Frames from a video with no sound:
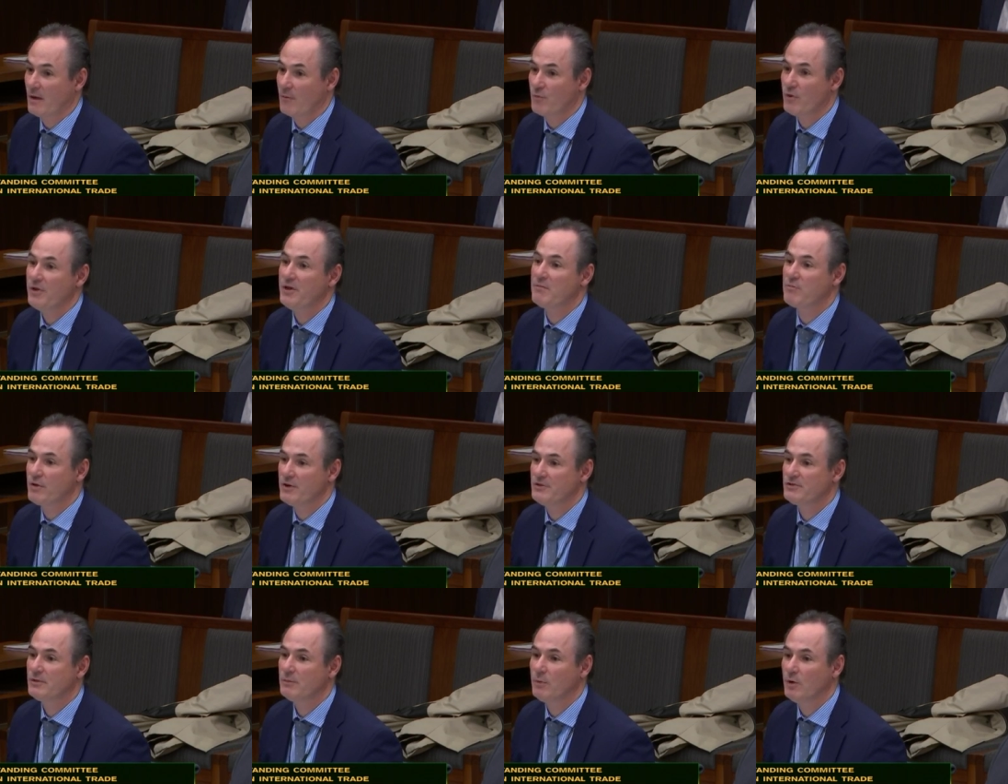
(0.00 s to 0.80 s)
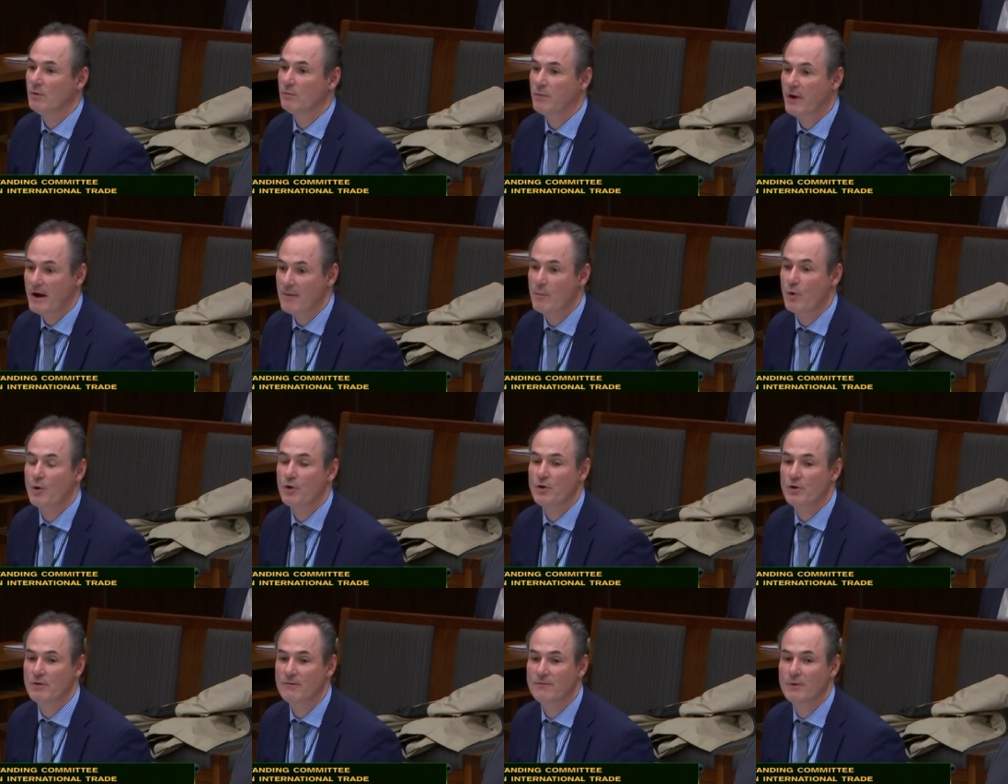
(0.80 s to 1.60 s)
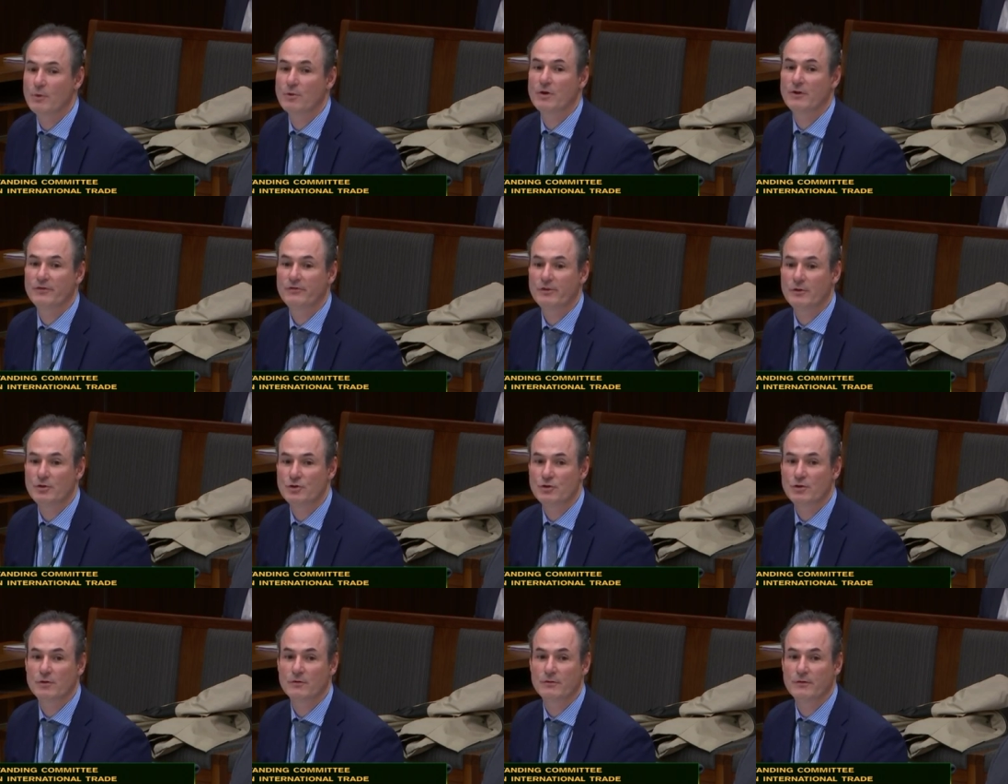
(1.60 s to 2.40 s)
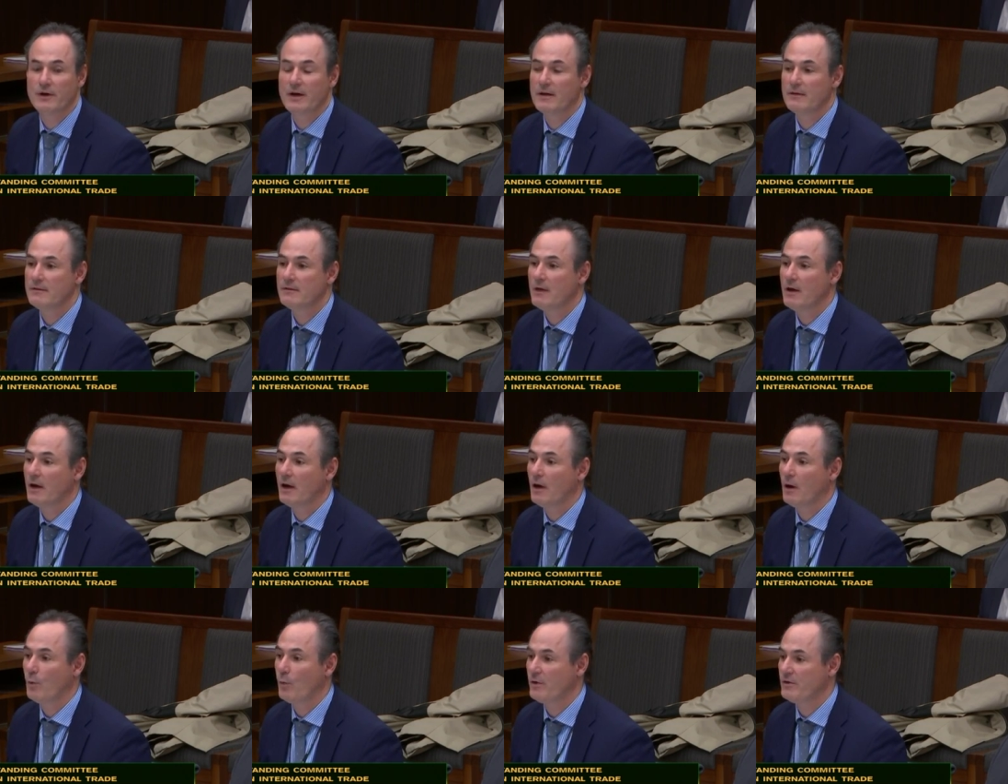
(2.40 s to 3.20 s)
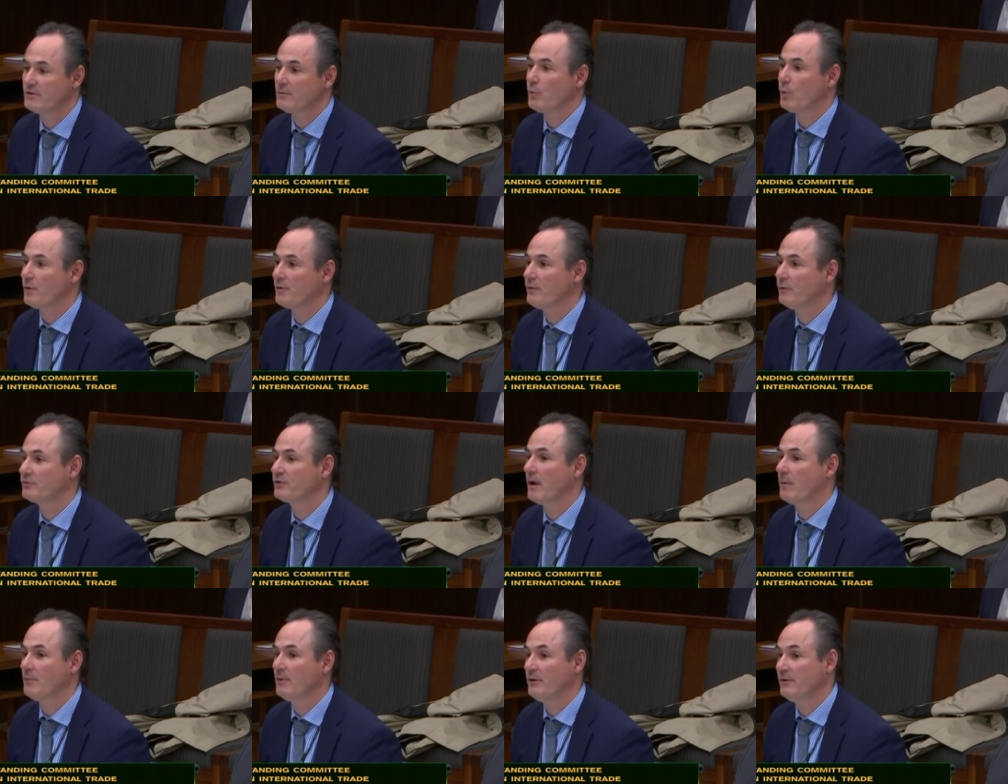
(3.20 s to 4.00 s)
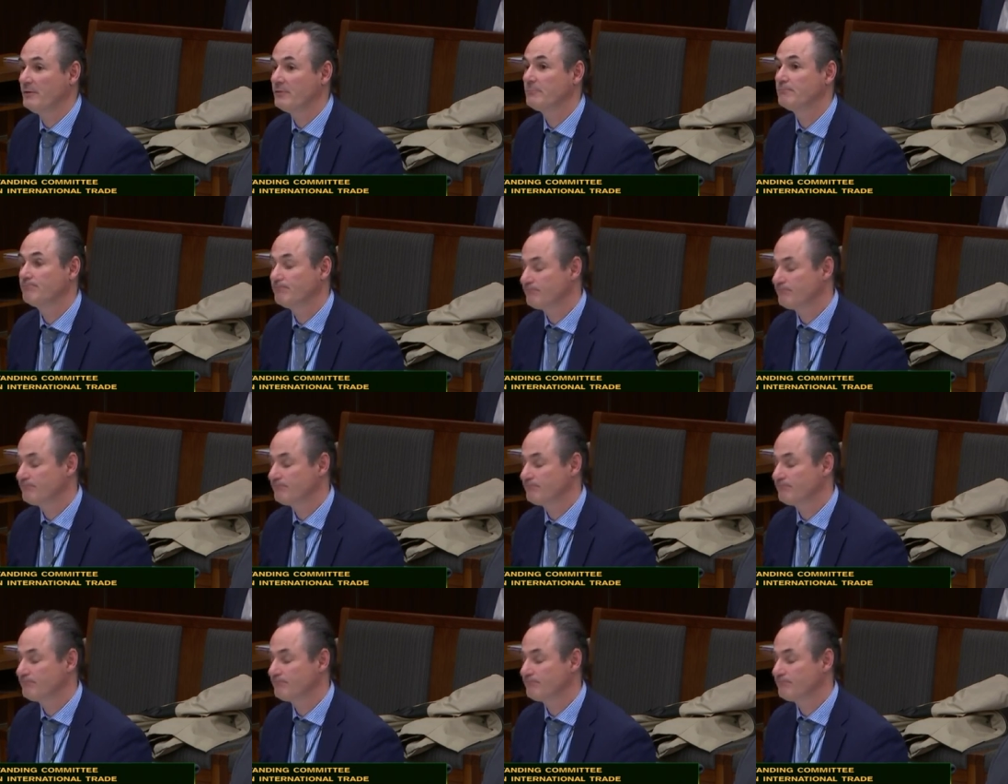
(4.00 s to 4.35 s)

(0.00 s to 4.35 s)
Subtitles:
really principal primordial focus to ensure that we support those companies.